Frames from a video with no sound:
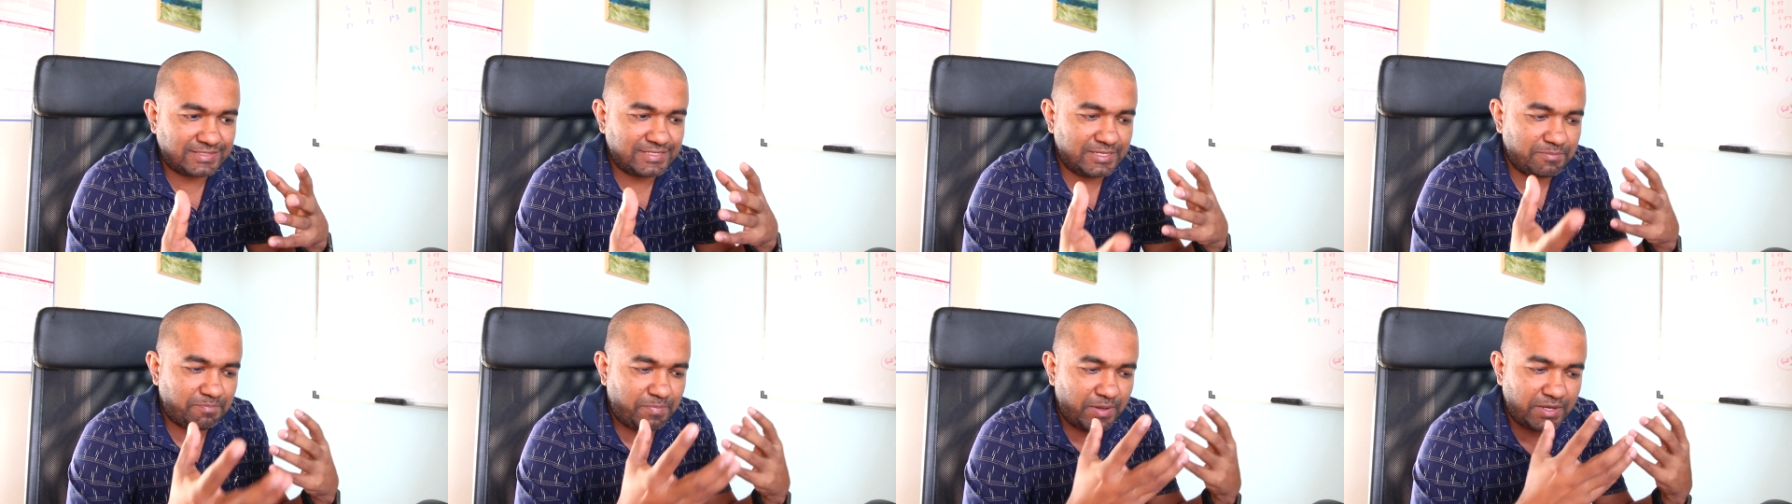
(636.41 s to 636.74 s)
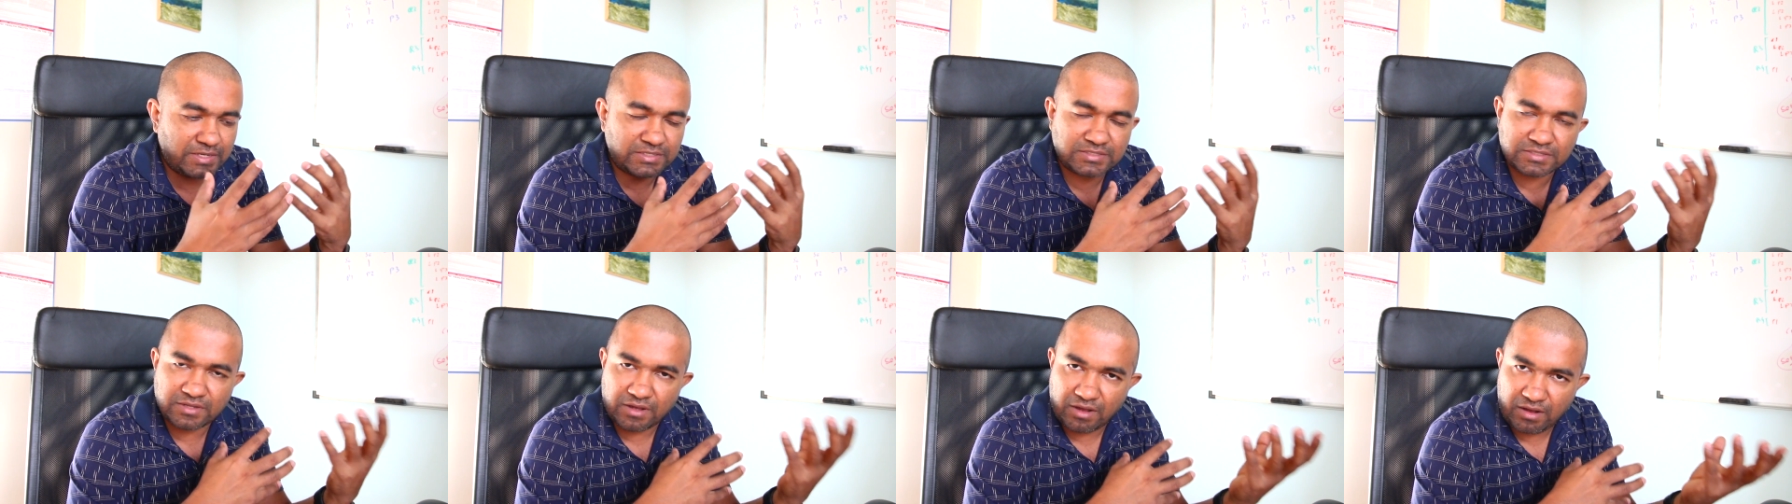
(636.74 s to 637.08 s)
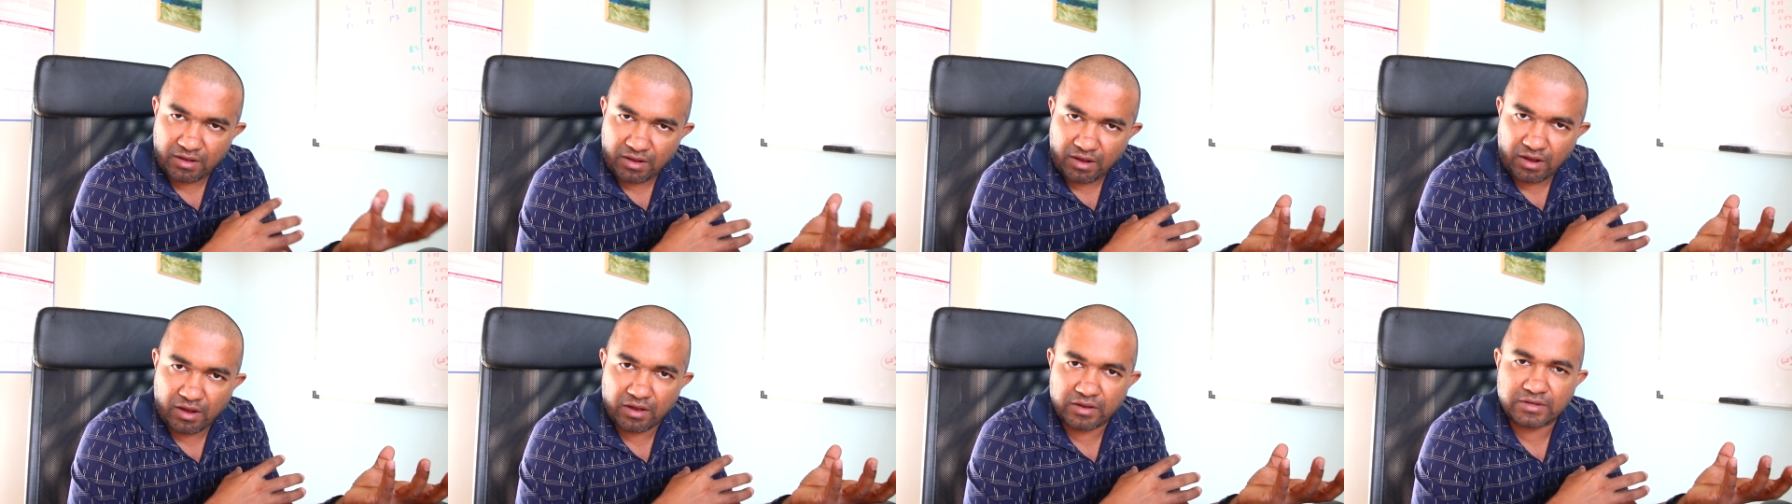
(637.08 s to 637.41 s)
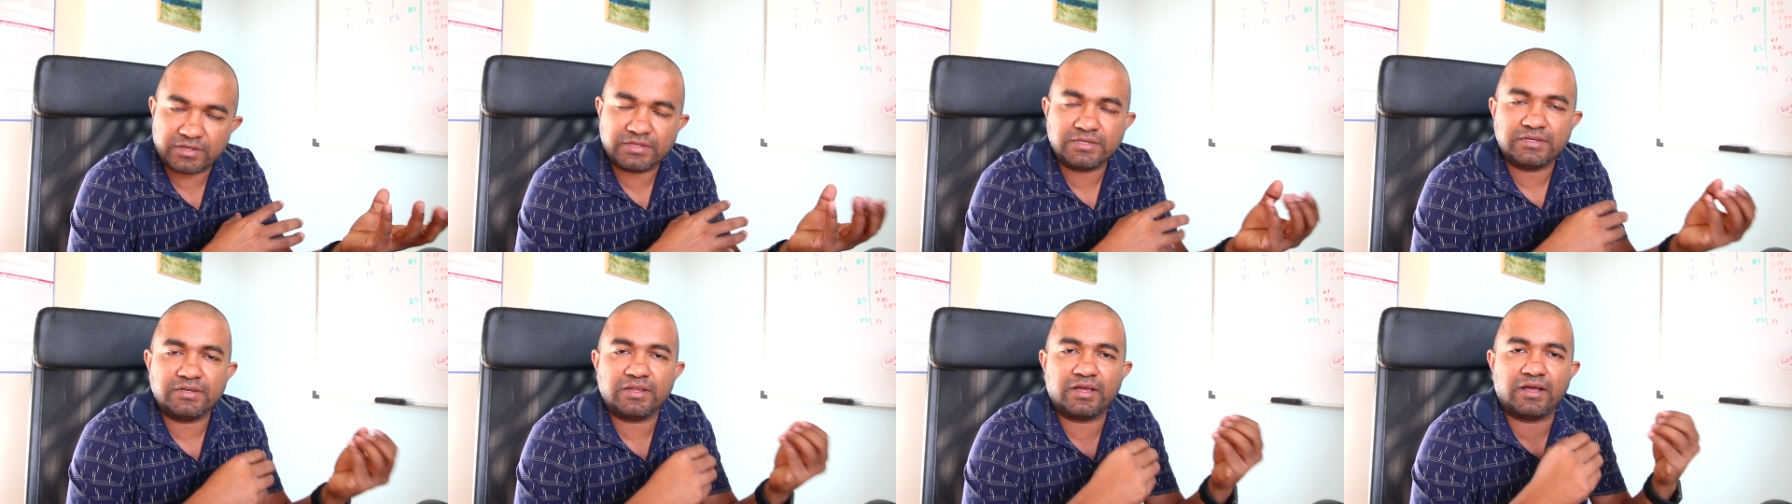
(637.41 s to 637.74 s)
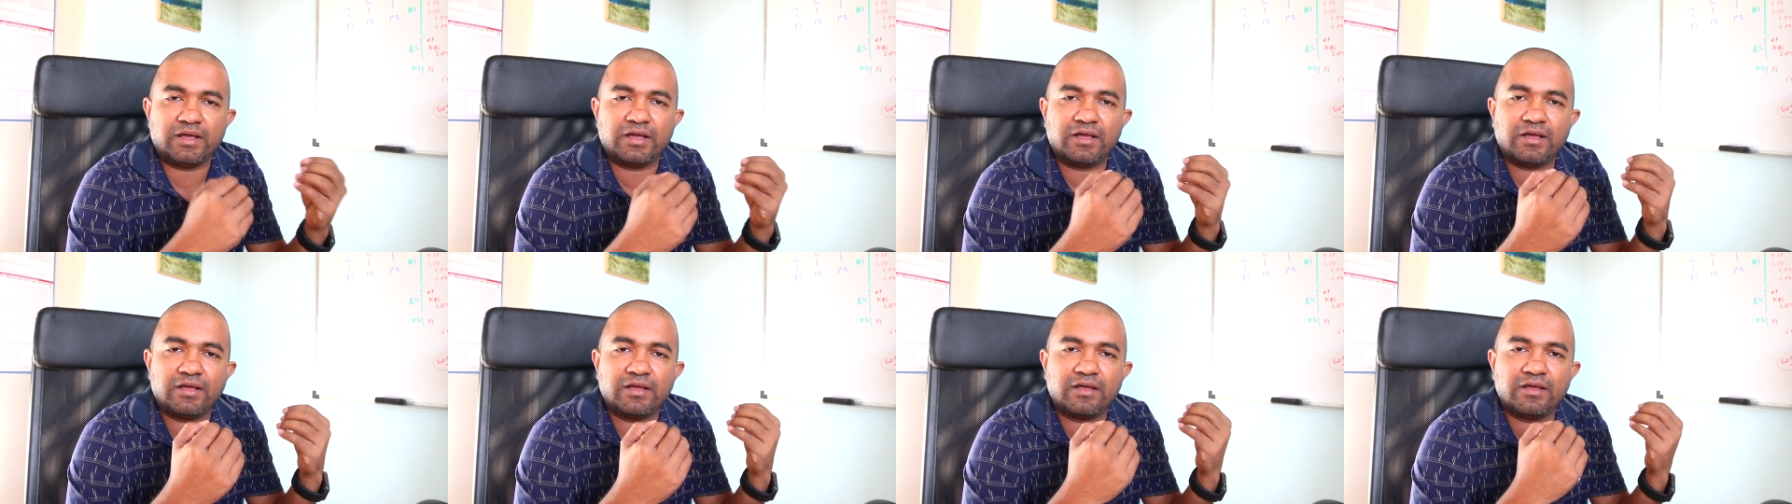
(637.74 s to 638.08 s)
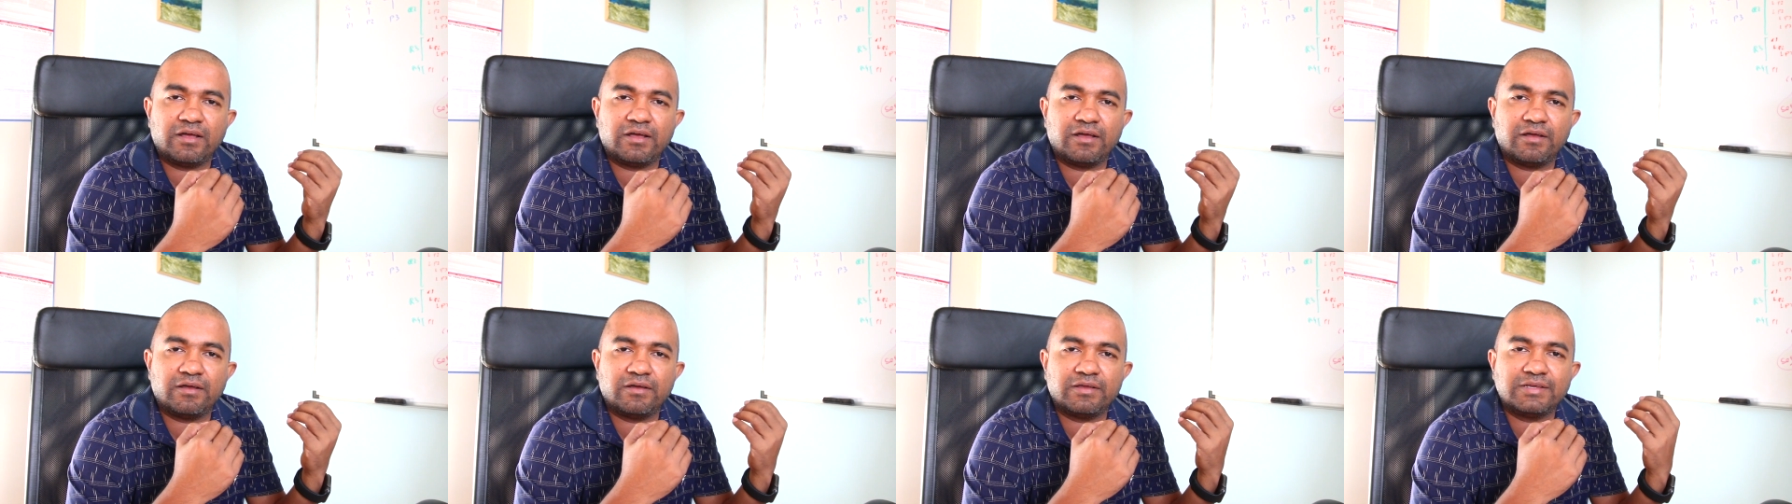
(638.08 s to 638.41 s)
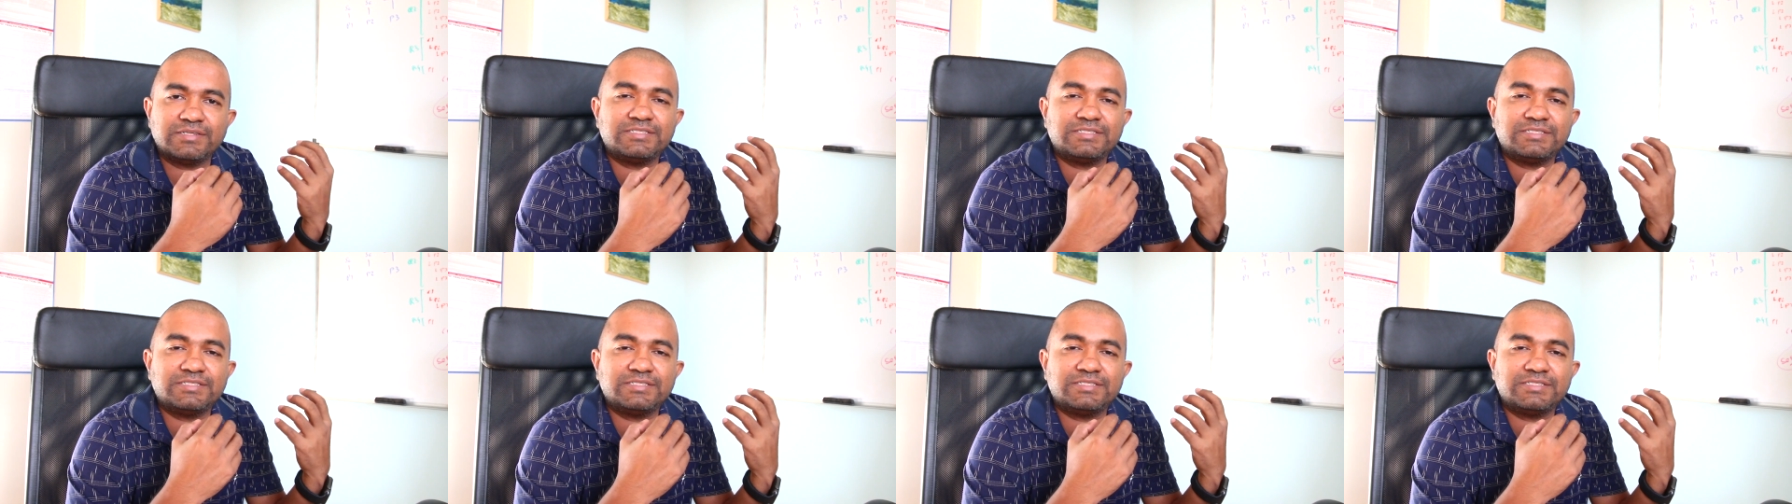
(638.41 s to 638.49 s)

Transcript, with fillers: depends on uh,